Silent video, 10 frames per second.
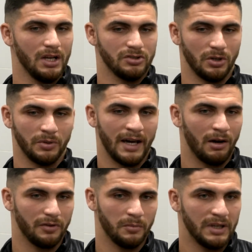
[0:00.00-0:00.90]
So
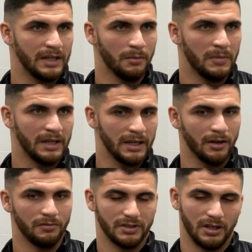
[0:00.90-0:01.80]
now for me at the minute,
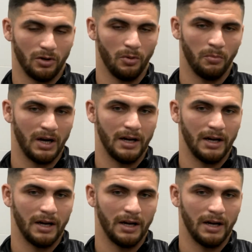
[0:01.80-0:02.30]
obviously I've got my